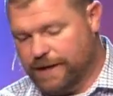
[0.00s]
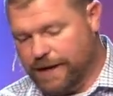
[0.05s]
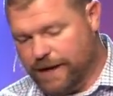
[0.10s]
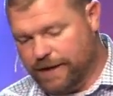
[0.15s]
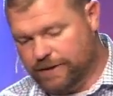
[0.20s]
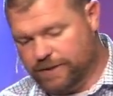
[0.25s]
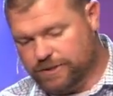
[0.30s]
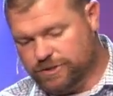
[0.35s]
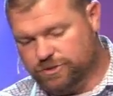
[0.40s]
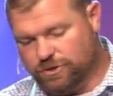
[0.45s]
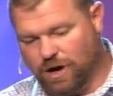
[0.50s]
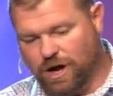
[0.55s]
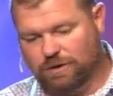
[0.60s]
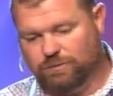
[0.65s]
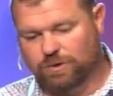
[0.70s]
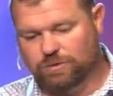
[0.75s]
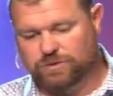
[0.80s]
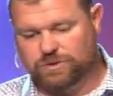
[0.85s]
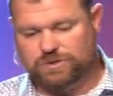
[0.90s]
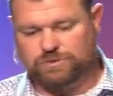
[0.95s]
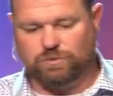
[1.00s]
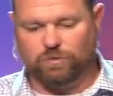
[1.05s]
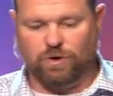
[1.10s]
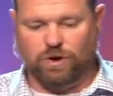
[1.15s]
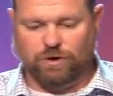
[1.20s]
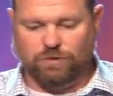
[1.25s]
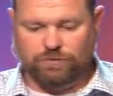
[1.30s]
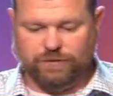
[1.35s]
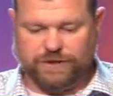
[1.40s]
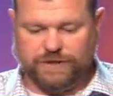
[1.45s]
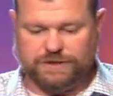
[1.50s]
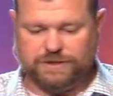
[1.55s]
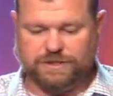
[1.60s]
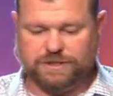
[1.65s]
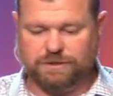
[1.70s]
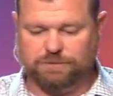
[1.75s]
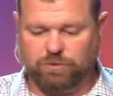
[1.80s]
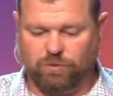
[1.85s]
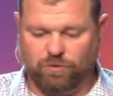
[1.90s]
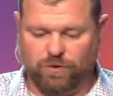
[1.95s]
And the drama was woven into
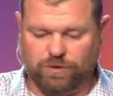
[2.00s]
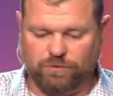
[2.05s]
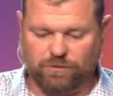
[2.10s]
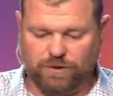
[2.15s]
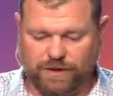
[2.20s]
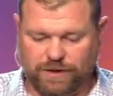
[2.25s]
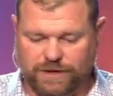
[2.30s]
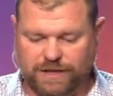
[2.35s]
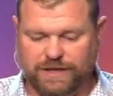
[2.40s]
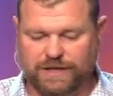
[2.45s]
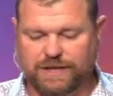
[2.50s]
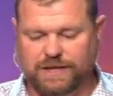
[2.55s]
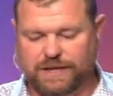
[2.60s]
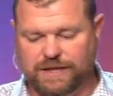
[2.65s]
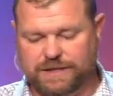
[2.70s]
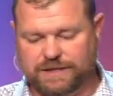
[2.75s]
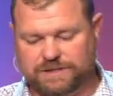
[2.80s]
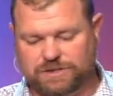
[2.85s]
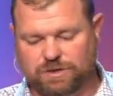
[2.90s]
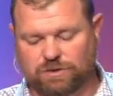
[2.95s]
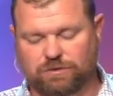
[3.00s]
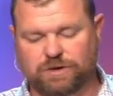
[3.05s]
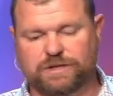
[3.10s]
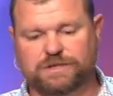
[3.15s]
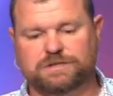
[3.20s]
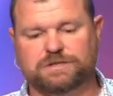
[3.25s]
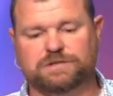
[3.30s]
the point where he is going